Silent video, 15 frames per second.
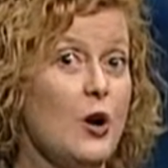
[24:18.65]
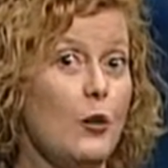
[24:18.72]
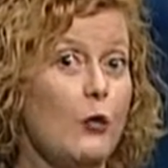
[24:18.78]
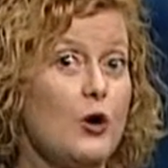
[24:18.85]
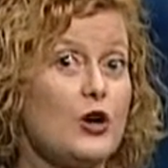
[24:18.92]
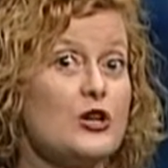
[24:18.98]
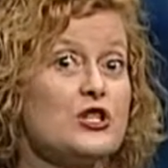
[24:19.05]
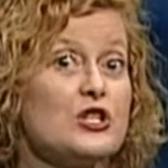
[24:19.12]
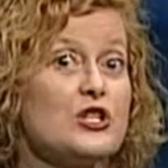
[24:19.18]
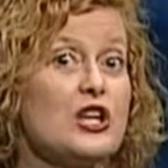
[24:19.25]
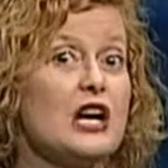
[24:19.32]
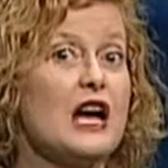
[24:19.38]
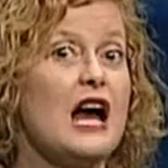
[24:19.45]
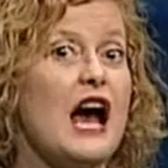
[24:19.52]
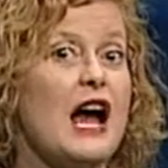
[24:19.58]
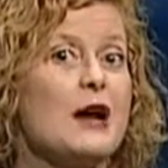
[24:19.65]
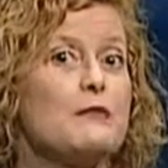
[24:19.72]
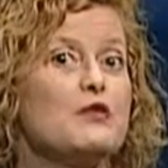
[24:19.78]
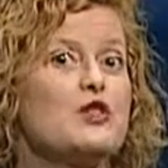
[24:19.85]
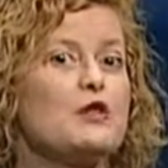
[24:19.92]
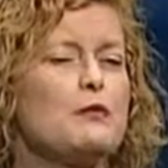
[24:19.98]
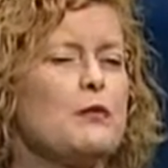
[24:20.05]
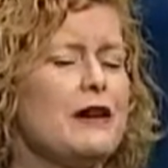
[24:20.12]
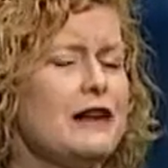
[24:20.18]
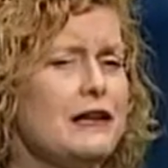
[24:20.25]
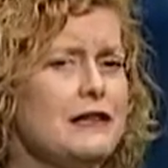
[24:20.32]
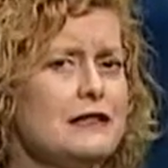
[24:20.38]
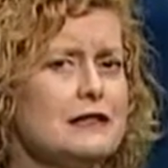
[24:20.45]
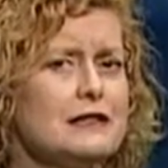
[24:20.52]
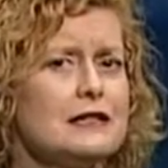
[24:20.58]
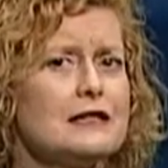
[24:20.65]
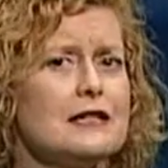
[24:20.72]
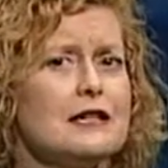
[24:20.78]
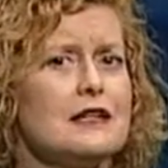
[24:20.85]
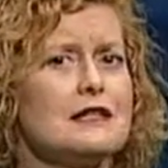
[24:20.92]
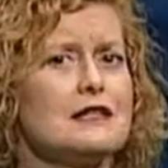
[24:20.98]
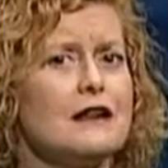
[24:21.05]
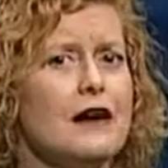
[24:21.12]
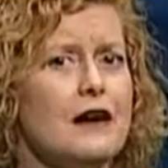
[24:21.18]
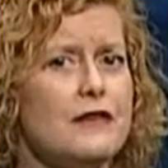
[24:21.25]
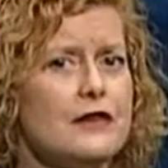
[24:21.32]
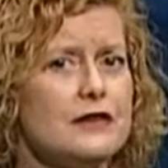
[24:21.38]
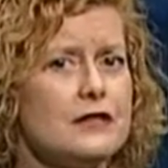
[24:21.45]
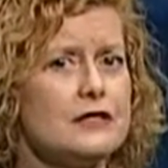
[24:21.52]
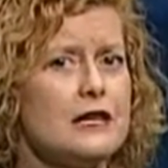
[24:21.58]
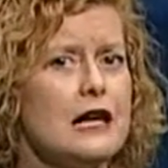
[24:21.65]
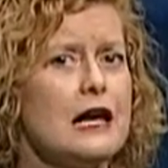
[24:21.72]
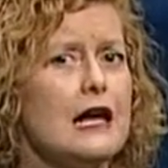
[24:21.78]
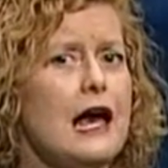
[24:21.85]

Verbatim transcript: Worse, I am spreading this disease to others